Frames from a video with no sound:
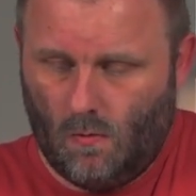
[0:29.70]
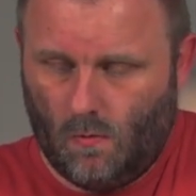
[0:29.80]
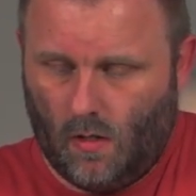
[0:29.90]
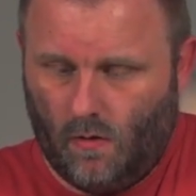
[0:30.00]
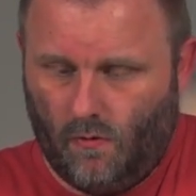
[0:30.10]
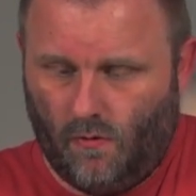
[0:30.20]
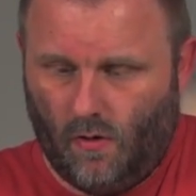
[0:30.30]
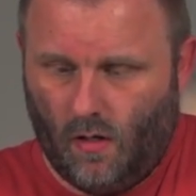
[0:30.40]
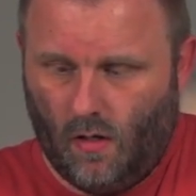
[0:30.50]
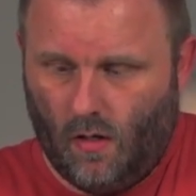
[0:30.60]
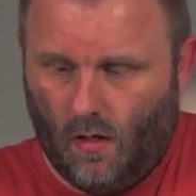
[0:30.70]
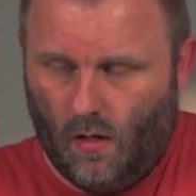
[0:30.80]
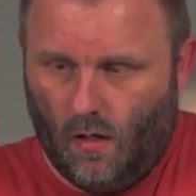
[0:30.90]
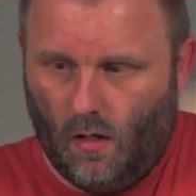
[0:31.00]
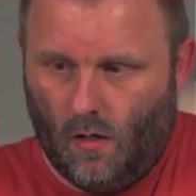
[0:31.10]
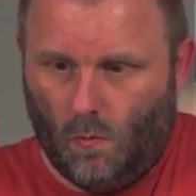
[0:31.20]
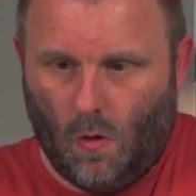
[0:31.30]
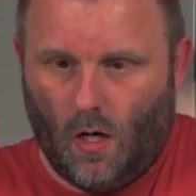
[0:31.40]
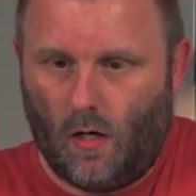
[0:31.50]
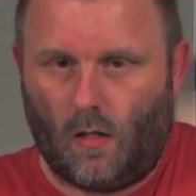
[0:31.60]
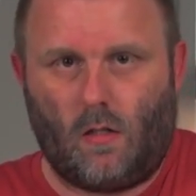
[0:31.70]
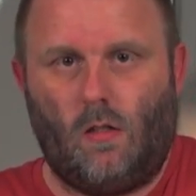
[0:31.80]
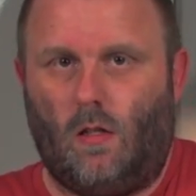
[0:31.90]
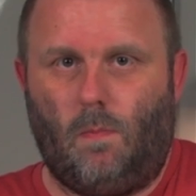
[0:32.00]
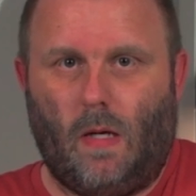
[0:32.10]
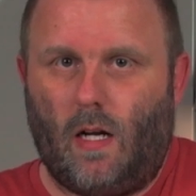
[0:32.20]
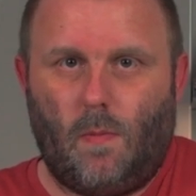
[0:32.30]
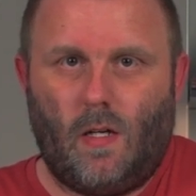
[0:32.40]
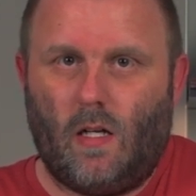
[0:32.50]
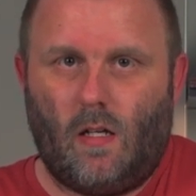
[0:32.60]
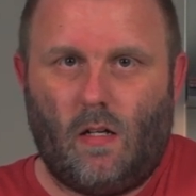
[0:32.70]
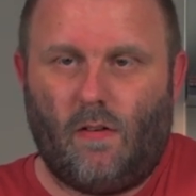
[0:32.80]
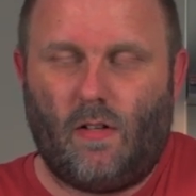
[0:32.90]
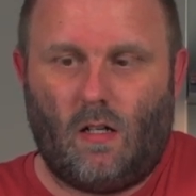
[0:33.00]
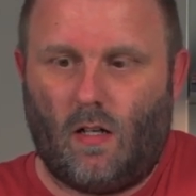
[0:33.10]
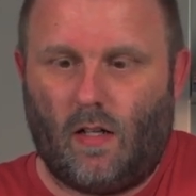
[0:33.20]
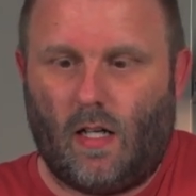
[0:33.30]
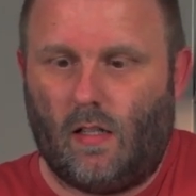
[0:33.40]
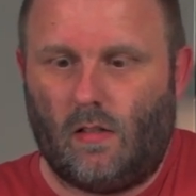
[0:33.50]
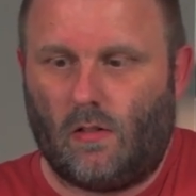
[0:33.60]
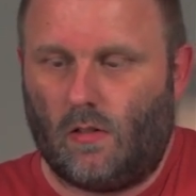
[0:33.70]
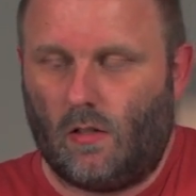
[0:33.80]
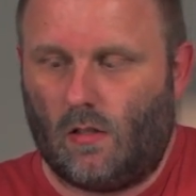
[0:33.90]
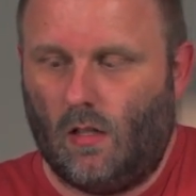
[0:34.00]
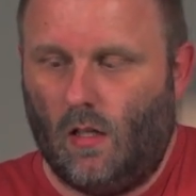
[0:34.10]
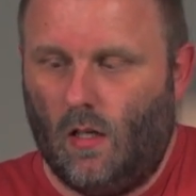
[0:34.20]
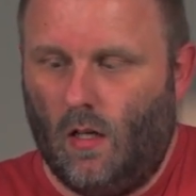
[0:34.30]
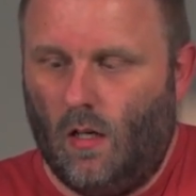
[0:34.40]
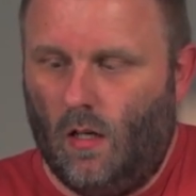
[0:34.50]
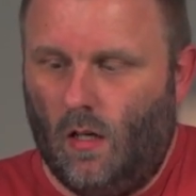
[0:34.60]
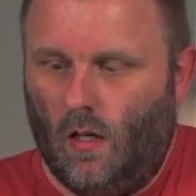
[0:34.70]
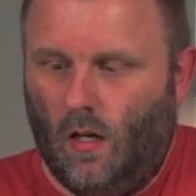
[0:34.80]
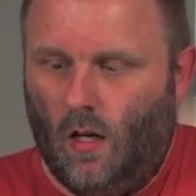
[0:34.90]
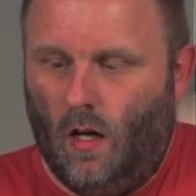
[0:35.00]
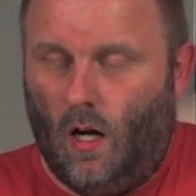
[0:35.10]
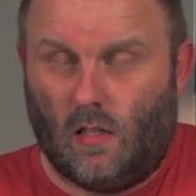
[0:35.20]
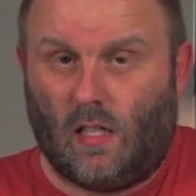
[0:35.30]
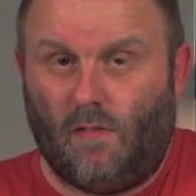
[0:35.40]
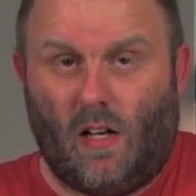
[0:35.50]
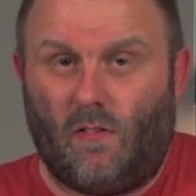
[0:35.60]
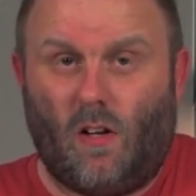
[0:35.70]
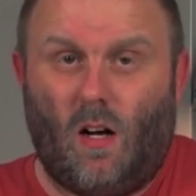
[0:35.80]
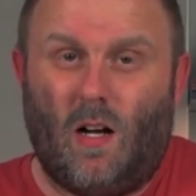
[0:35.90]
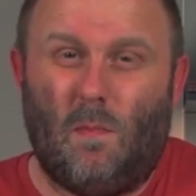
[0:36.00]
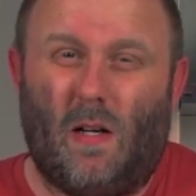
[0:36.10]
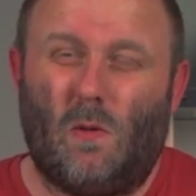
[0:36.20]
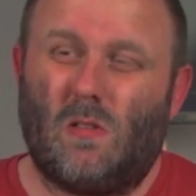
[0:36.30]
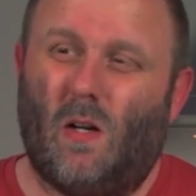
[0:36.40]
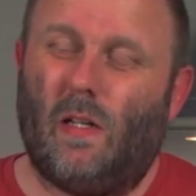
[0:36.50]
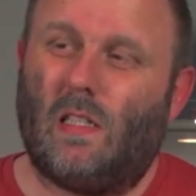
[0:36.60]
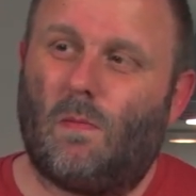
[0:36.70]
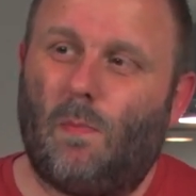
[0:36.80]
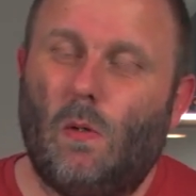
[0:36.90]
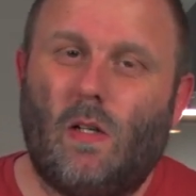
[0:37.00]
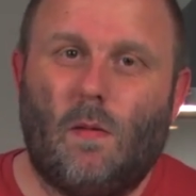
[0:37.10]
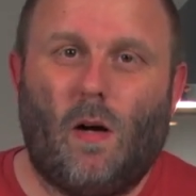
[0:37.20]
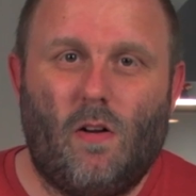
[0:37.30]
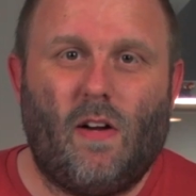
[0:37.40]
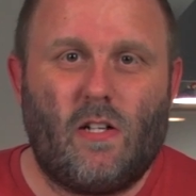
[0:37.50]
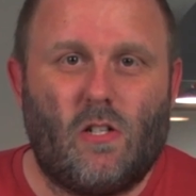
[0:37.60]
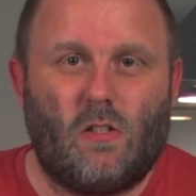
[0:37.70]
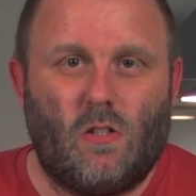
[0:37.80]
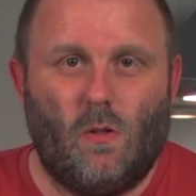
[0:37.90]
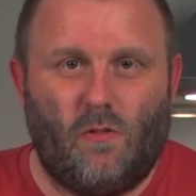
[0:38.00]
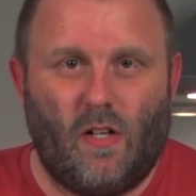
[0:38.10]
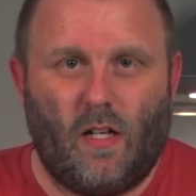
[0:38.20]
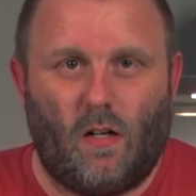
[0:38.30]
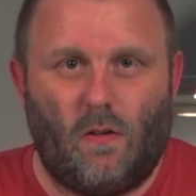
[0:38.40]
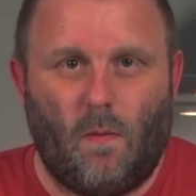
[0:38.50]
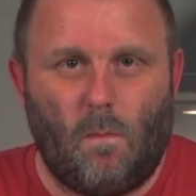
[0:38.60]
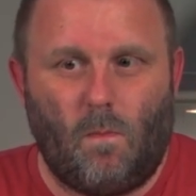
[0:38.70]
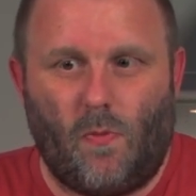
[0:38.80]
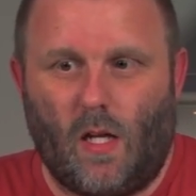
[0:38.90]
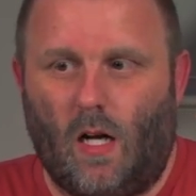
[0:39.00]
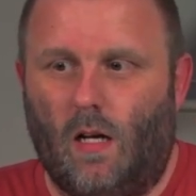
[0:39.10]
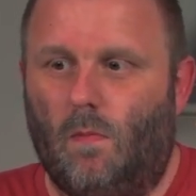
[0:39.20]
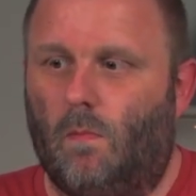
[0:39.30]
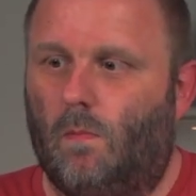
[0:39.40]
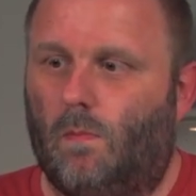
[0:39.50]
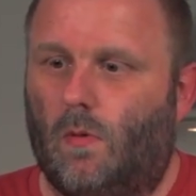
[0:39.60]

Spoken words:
with work, the baby, everything like that. It's just, I just haven't had time, and also it's building the motivation to do a video. I